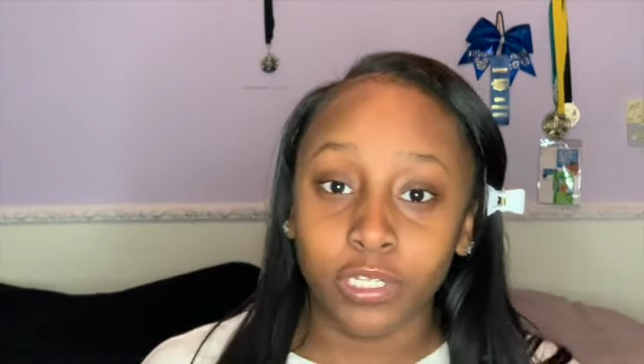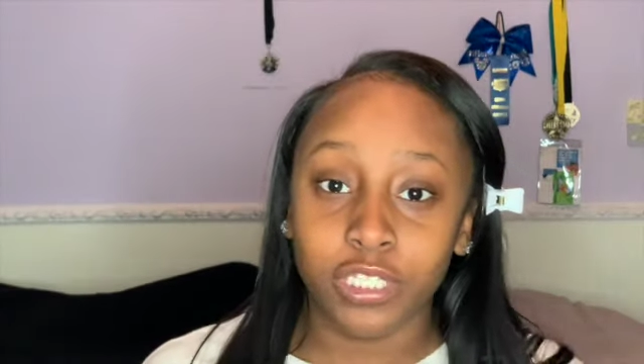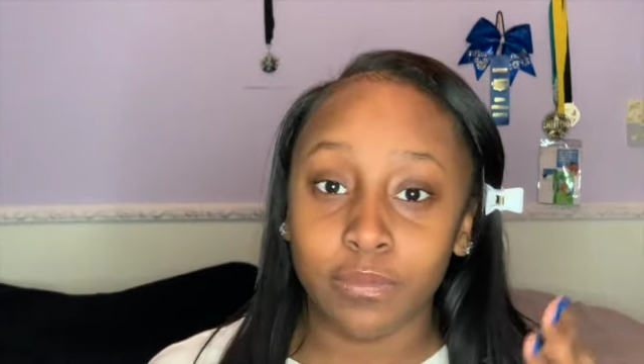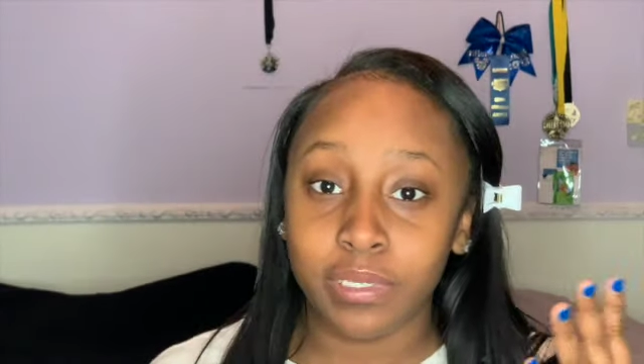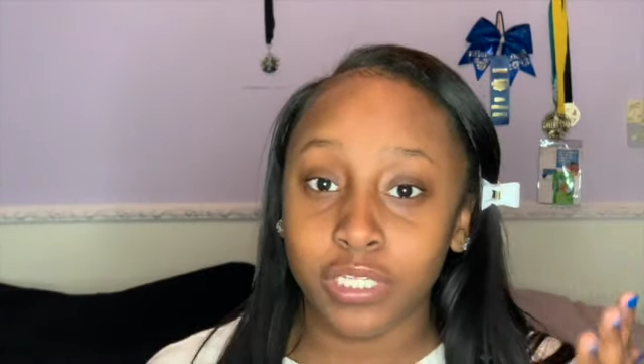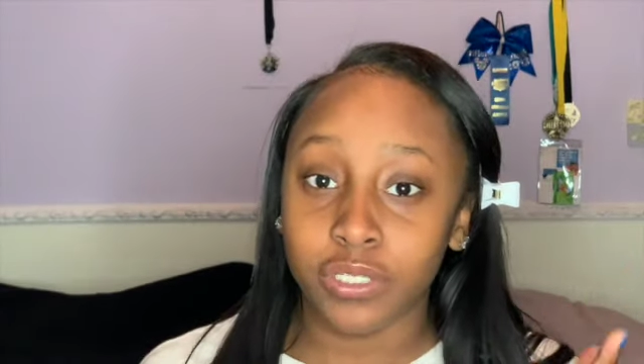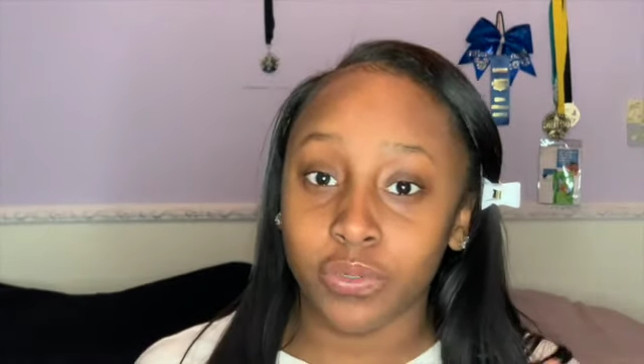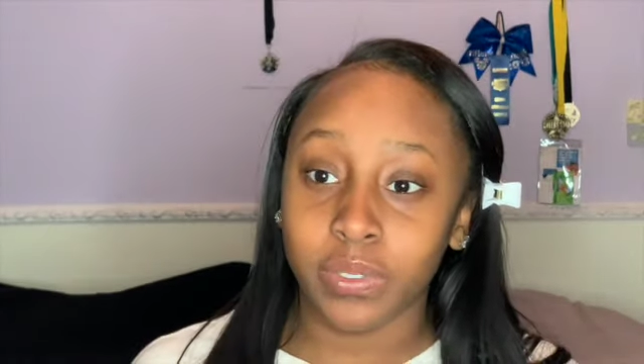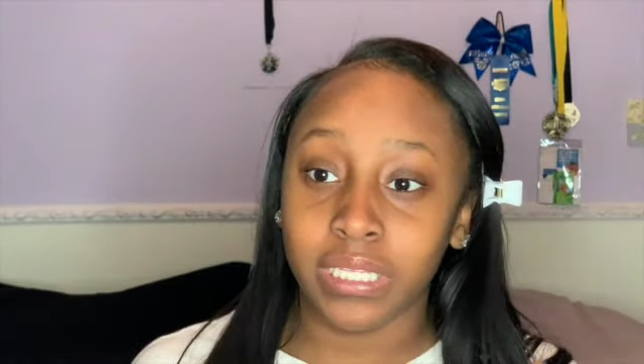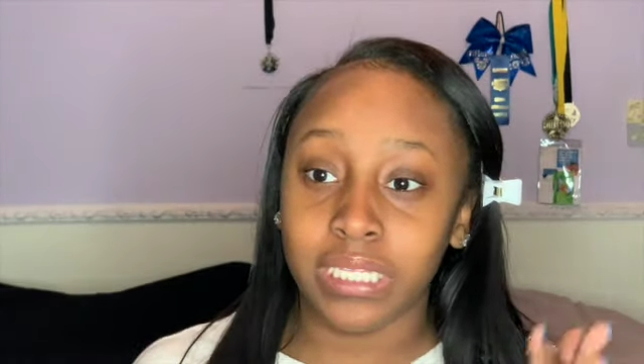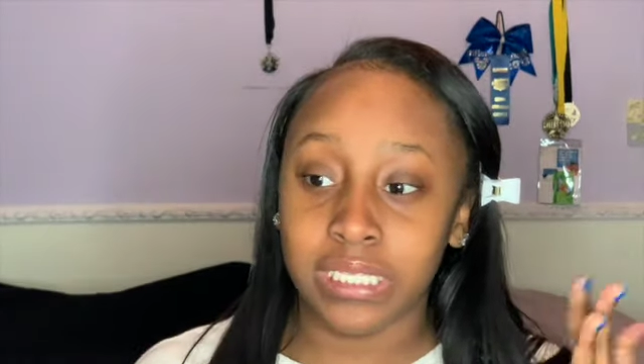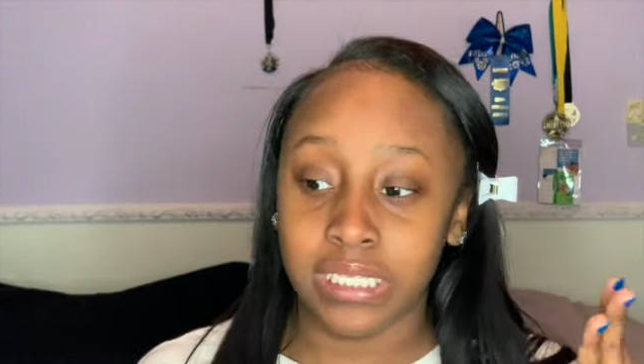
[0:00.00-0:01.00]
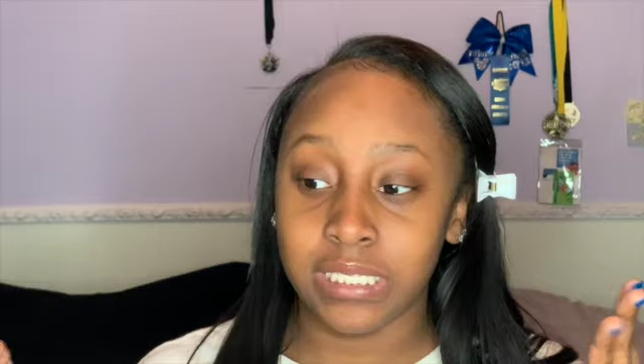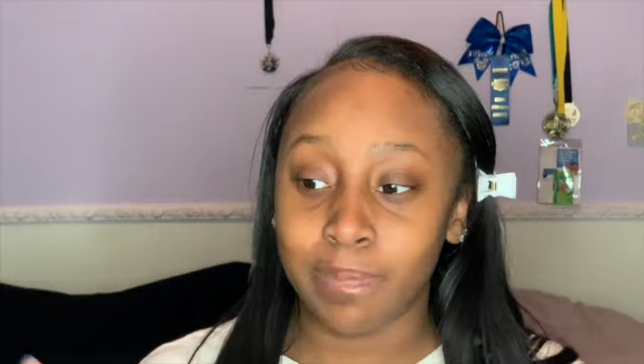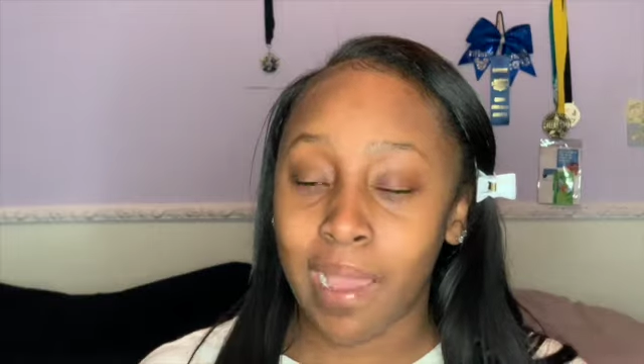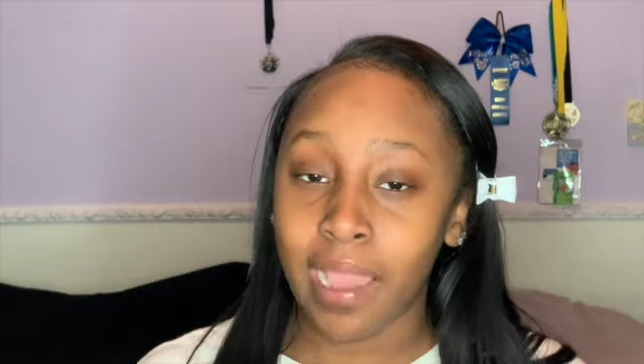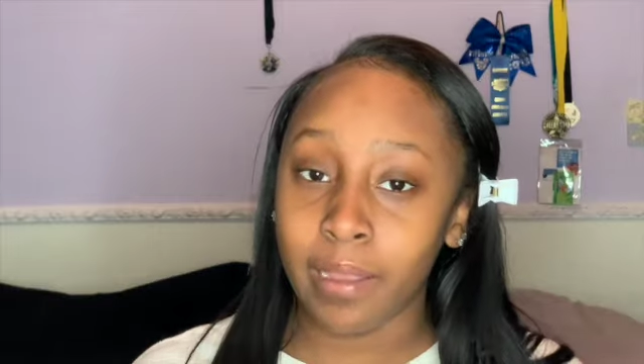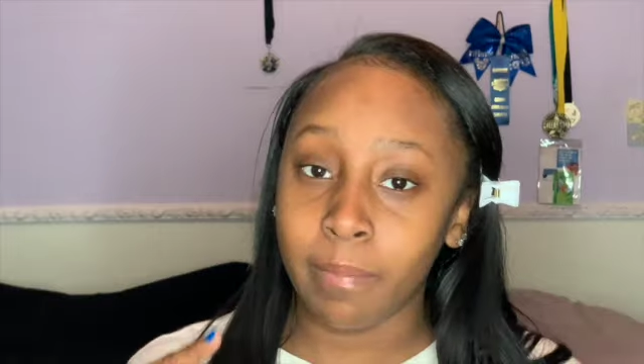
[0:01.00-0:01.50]
to be doing is
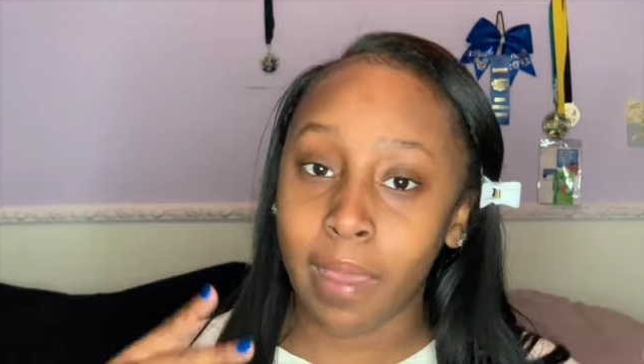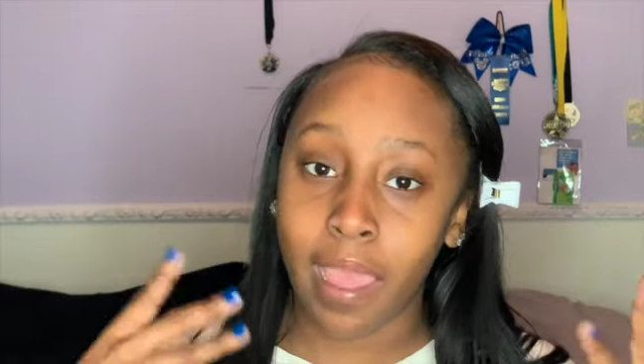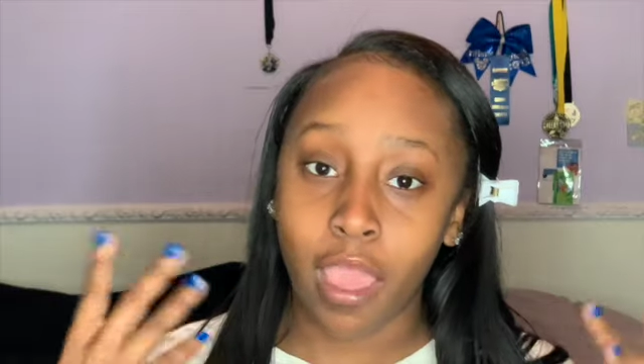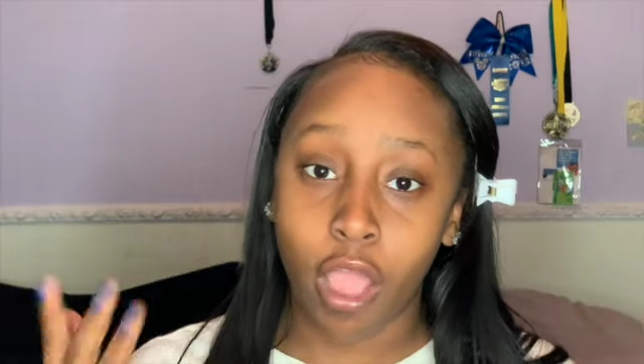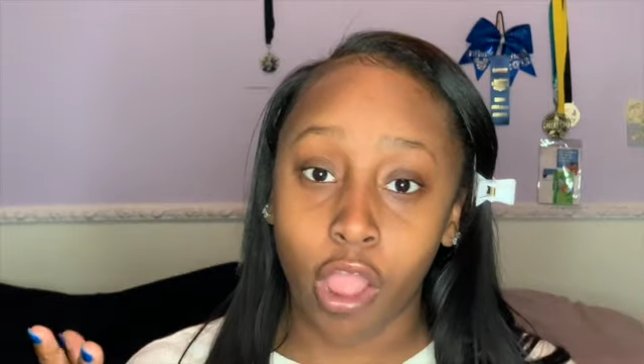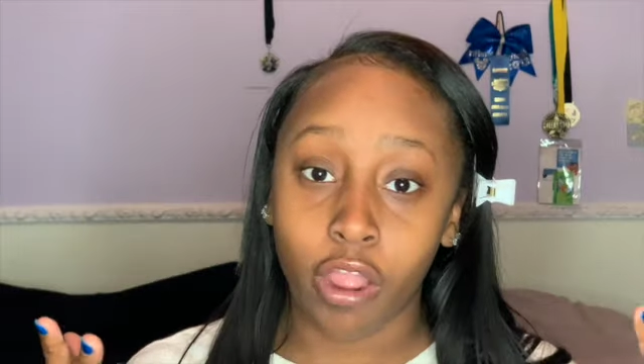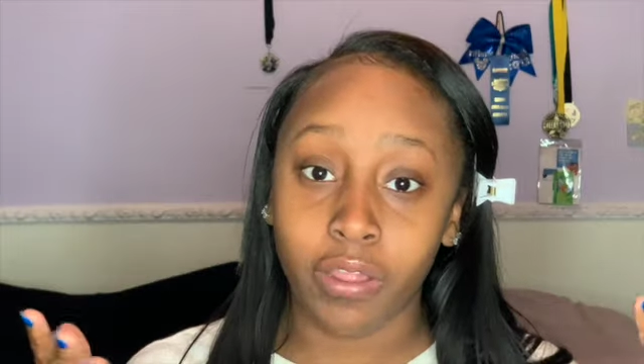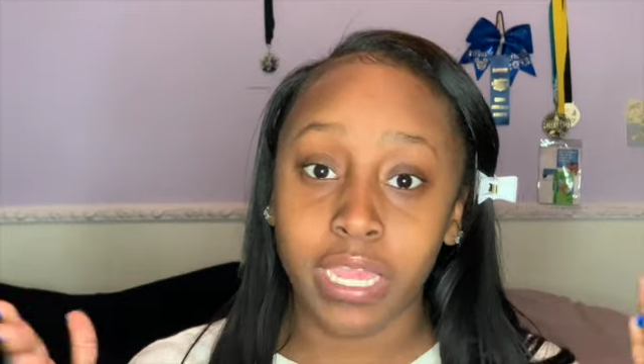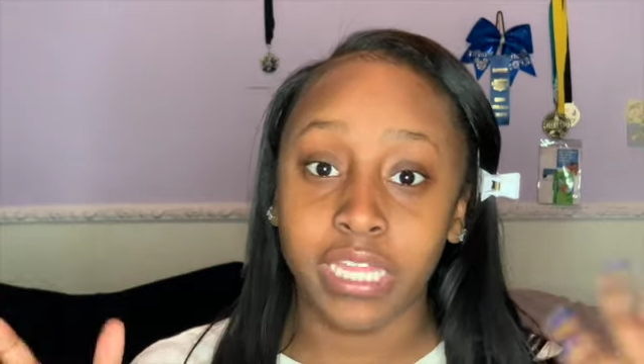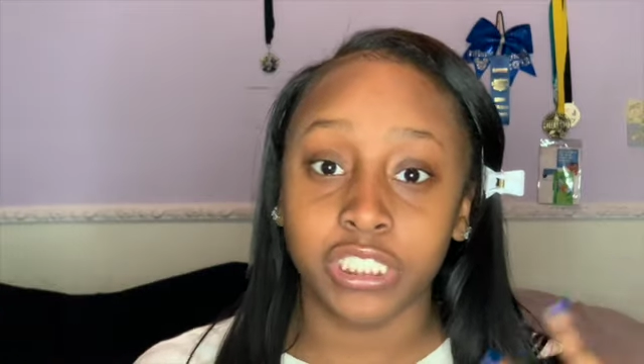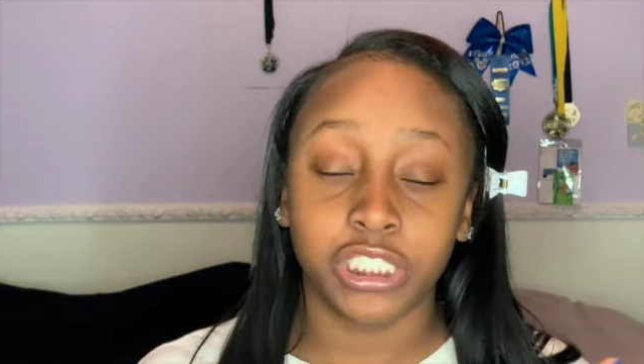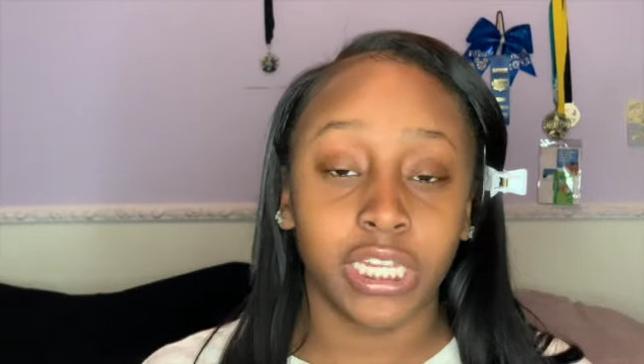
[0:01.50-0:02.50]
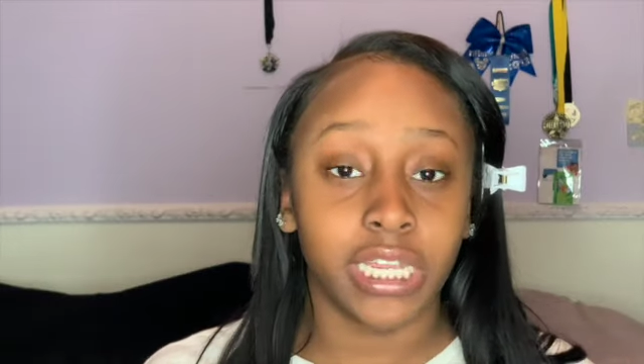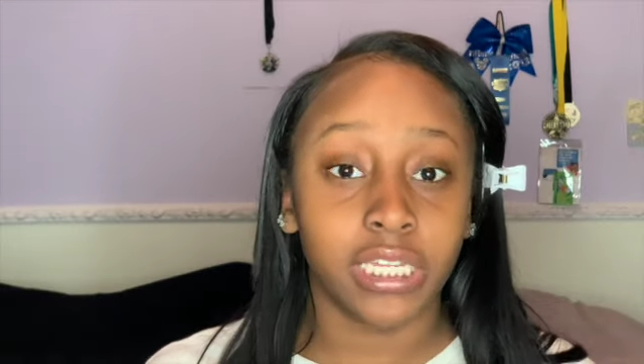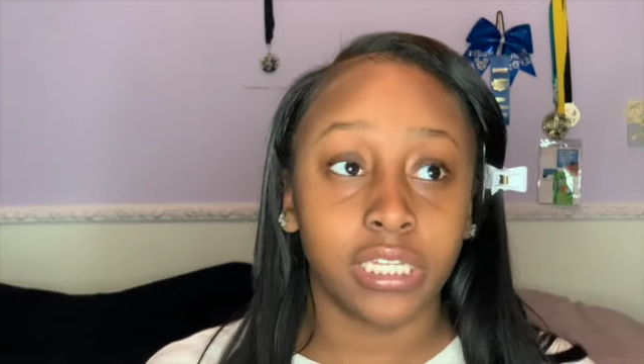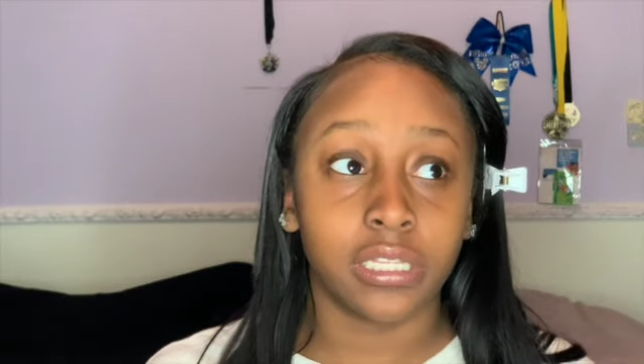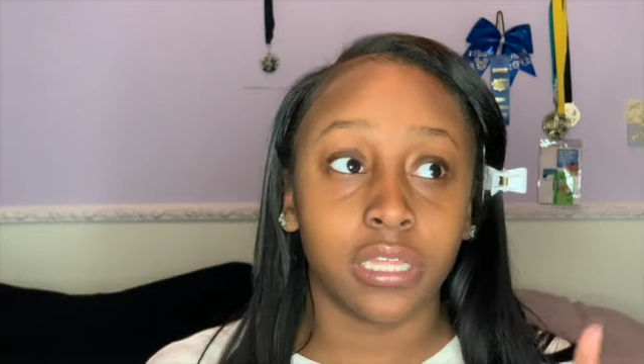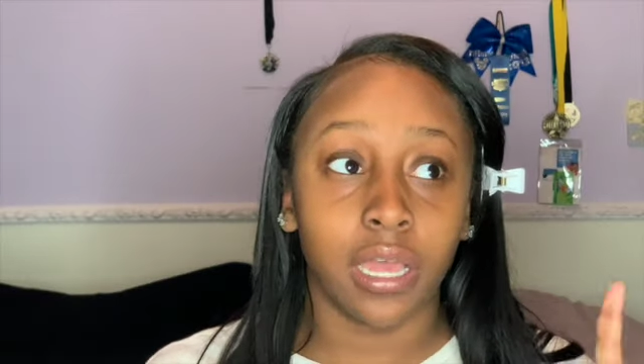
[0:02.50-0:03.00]
inspired by Ari and
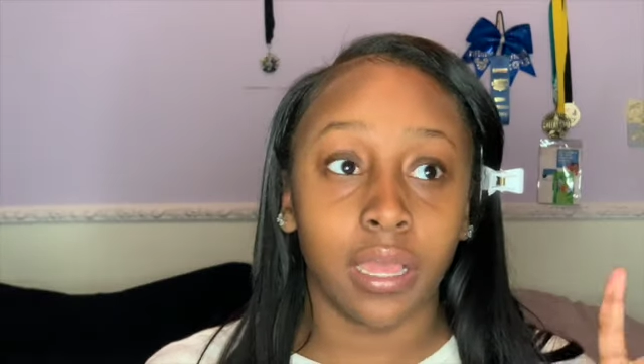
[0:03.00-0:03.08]
Jada, the